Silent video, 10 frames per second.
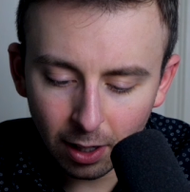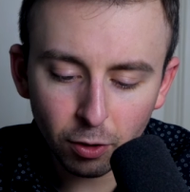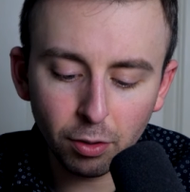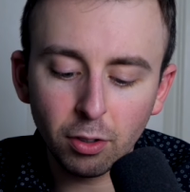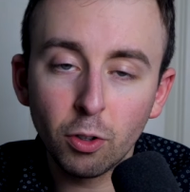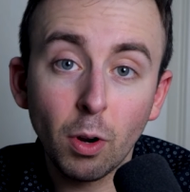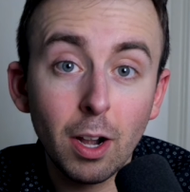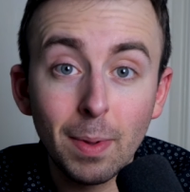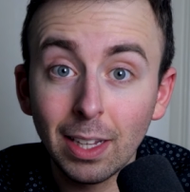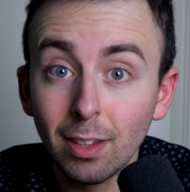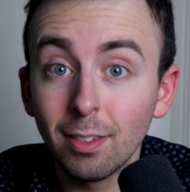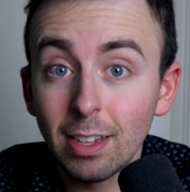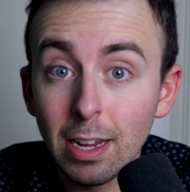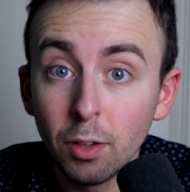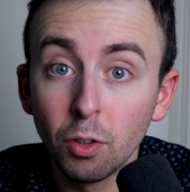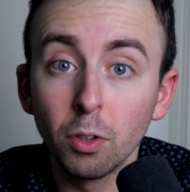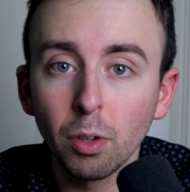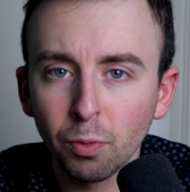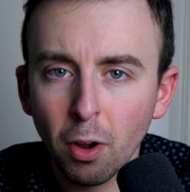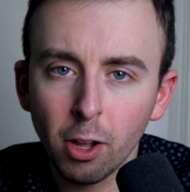Just to try to make this easier to
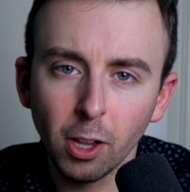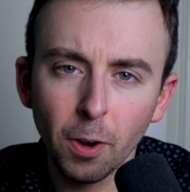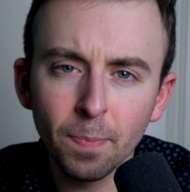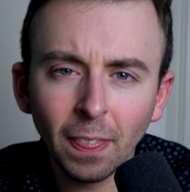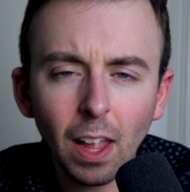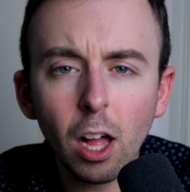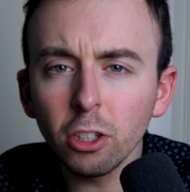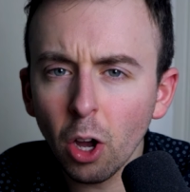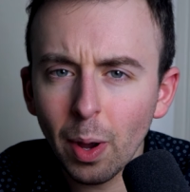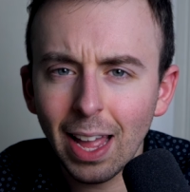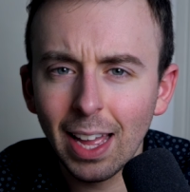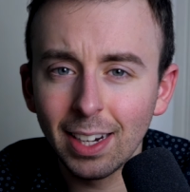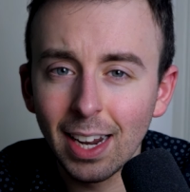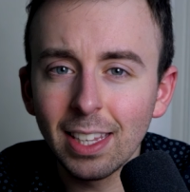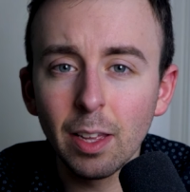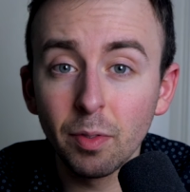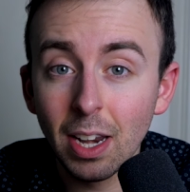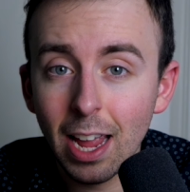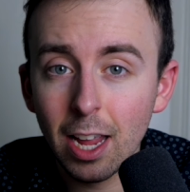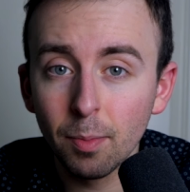follow, I'll go ahead and give
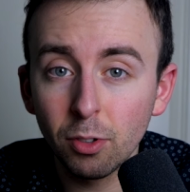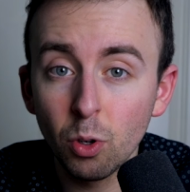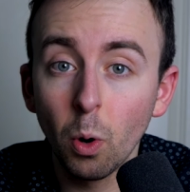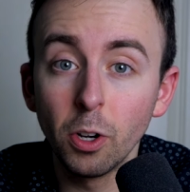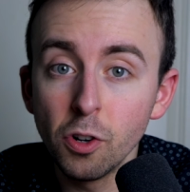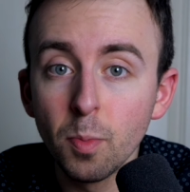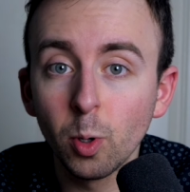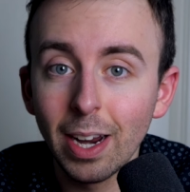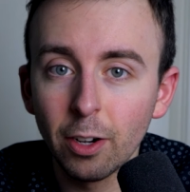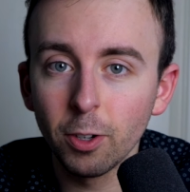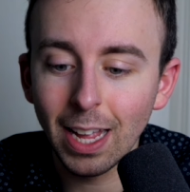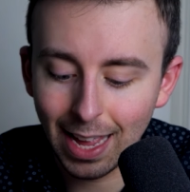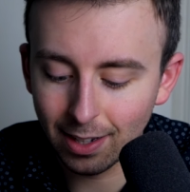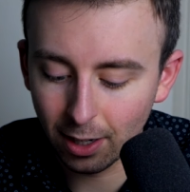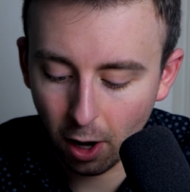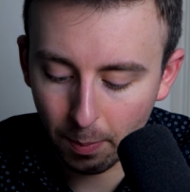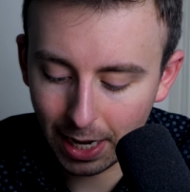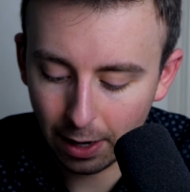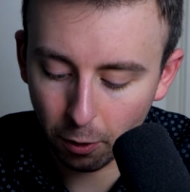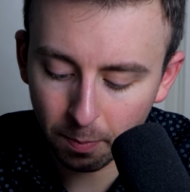names to our numerator and
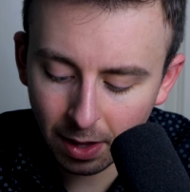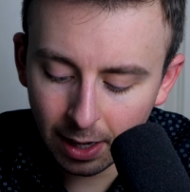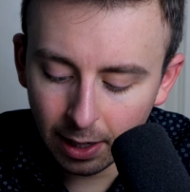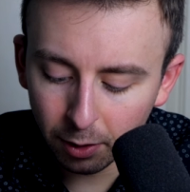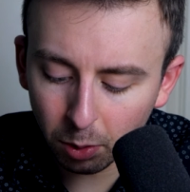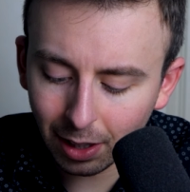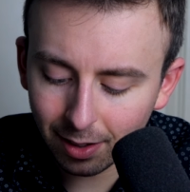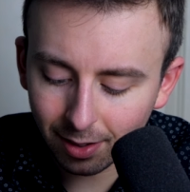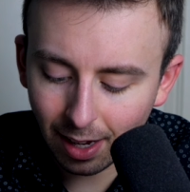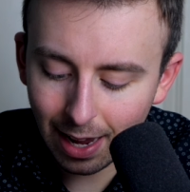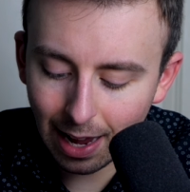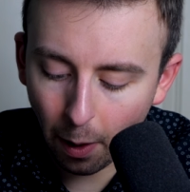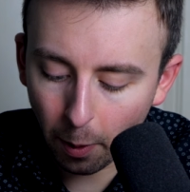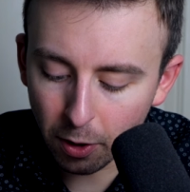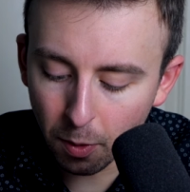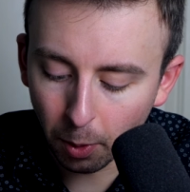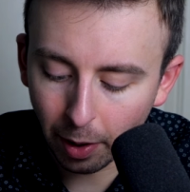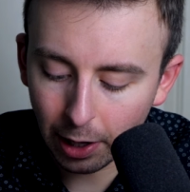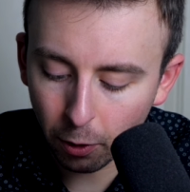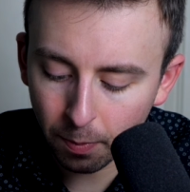denominator. So let's say our
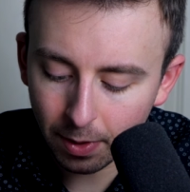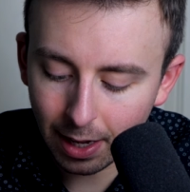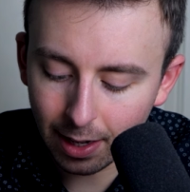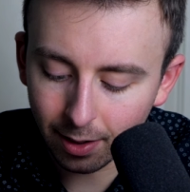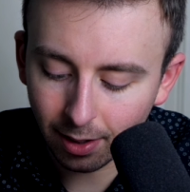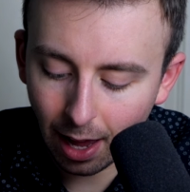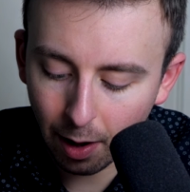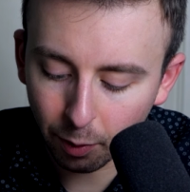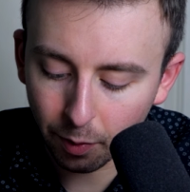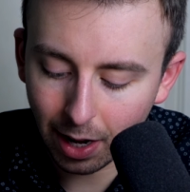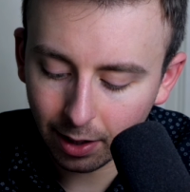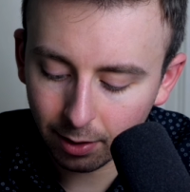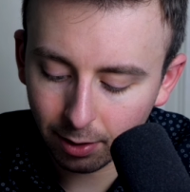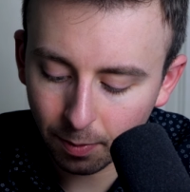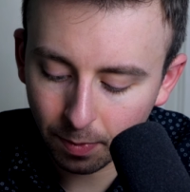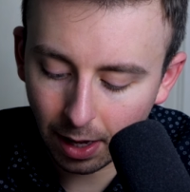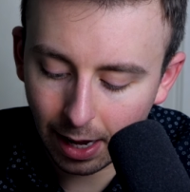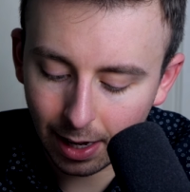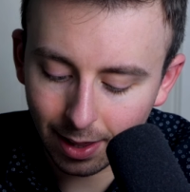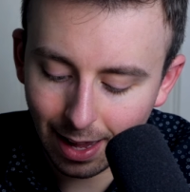numerator is f of x,
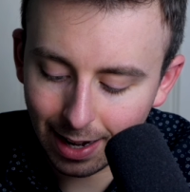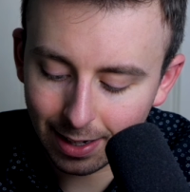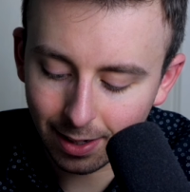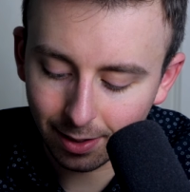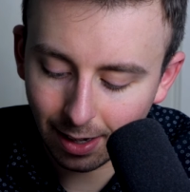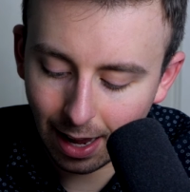and that is